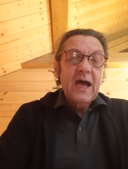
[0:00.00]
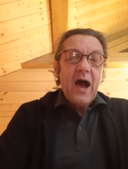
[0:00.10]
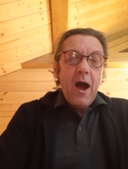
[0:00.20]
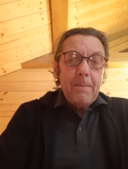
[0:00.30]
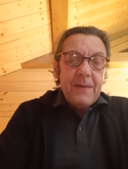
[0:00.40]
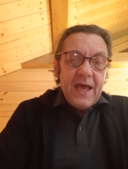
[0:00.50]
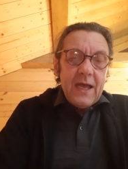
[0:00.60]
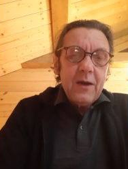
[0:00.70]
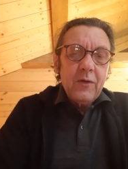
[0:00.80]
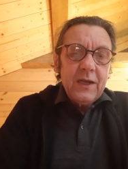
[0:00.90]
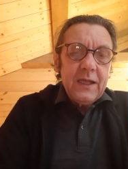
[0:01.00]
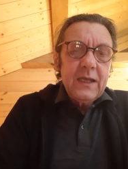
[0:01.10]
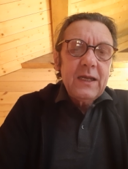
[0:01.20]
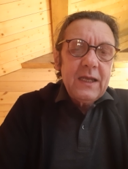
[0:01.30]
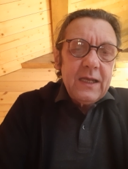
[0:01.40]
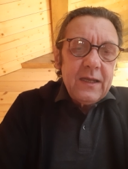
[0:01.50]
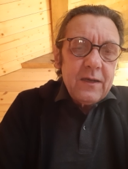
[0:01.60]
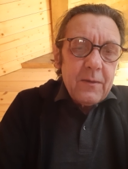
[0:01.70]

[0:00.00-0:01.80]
are buried in the